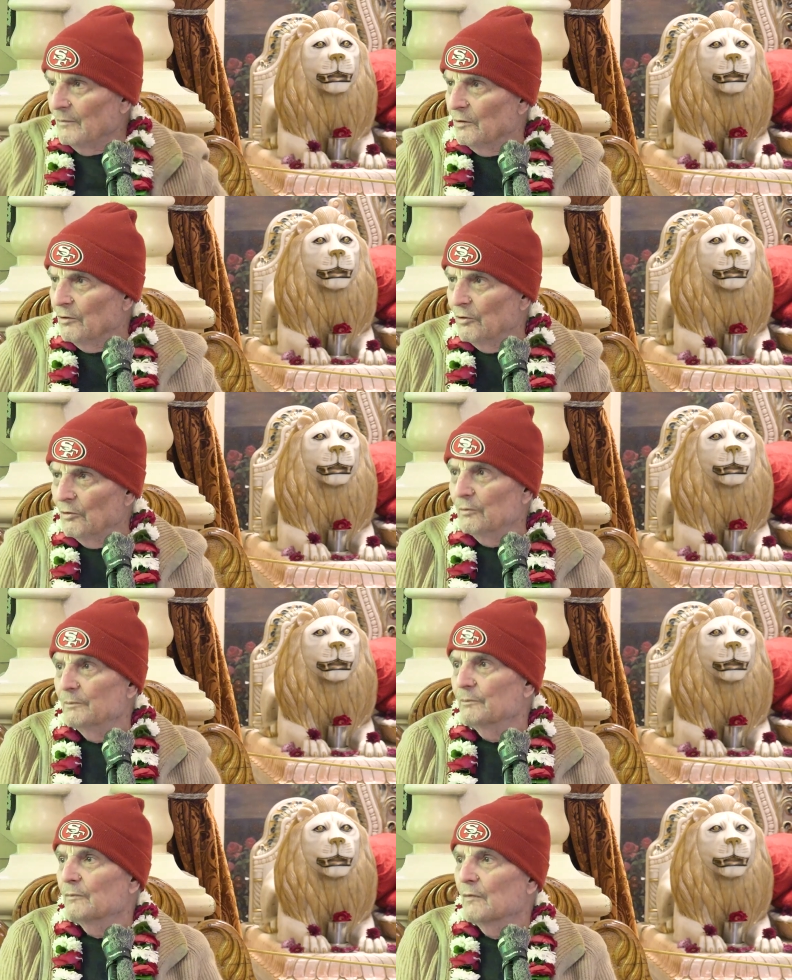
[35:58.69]
Speaker 1: You
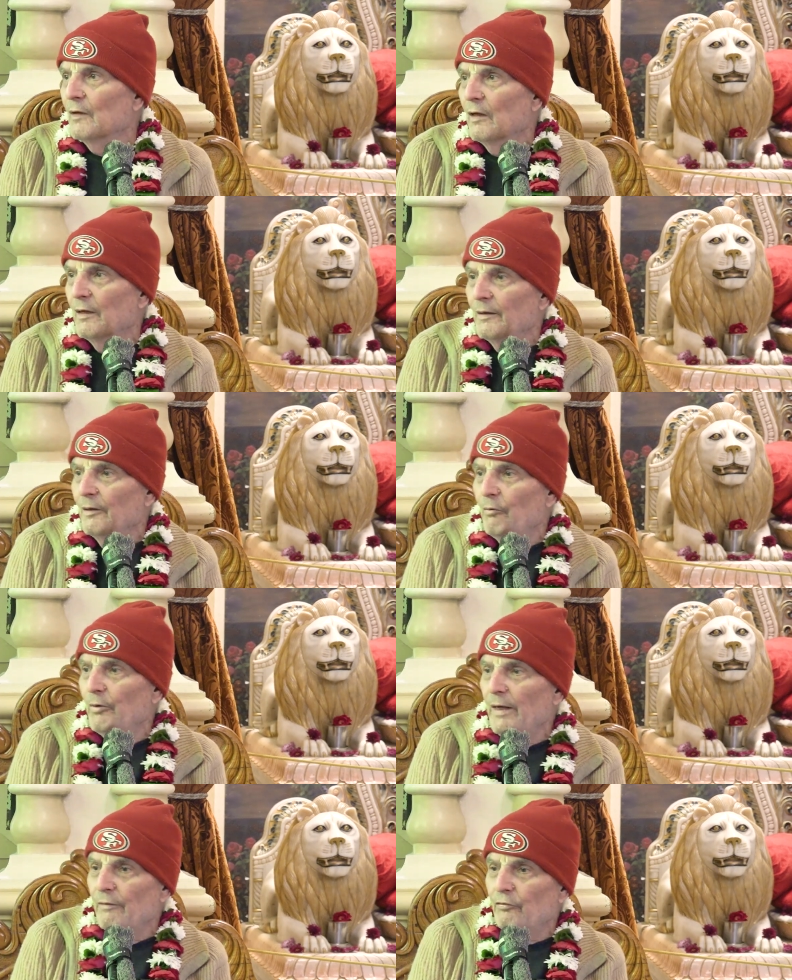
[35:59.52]
know,
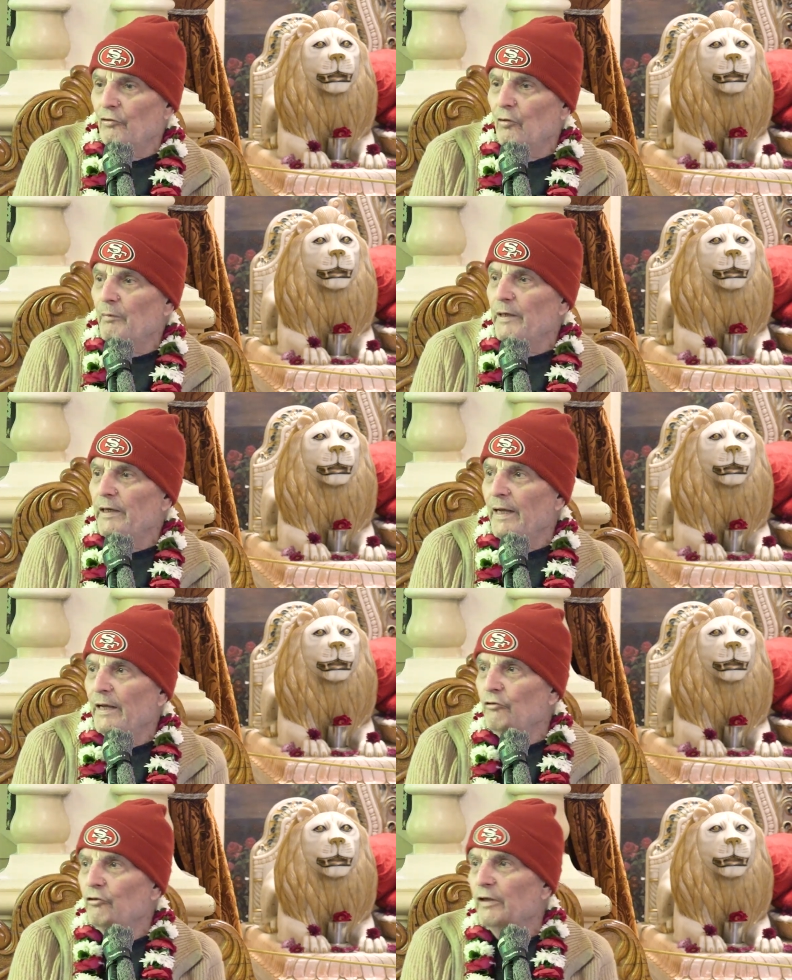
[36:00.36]
we have so many
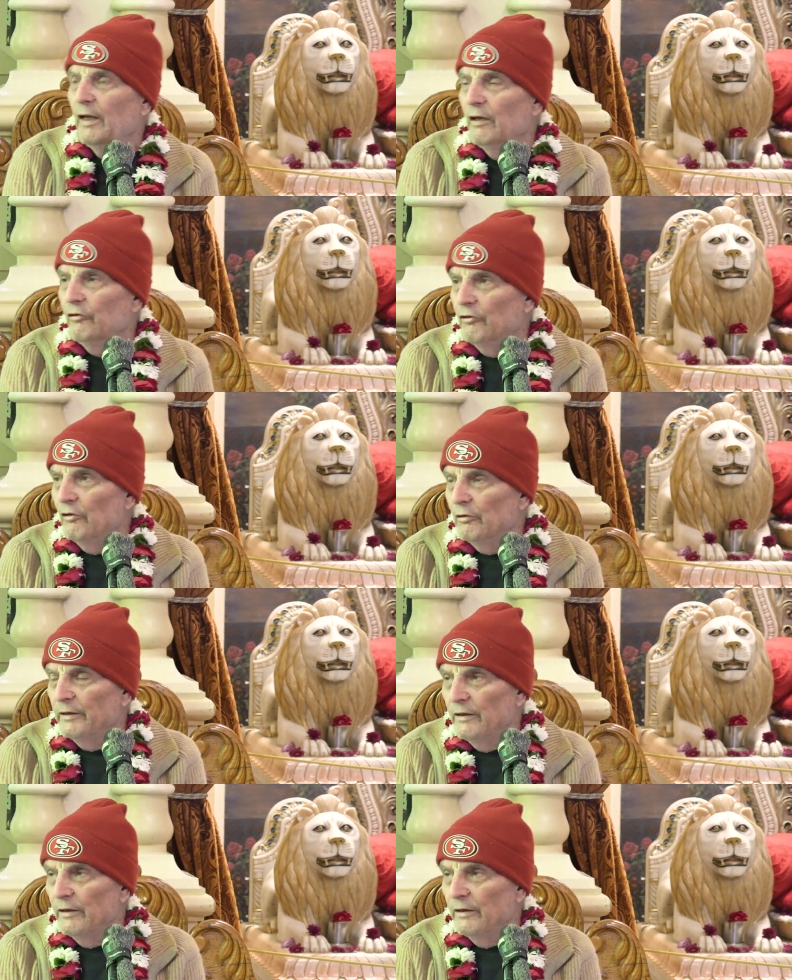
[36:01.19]
educational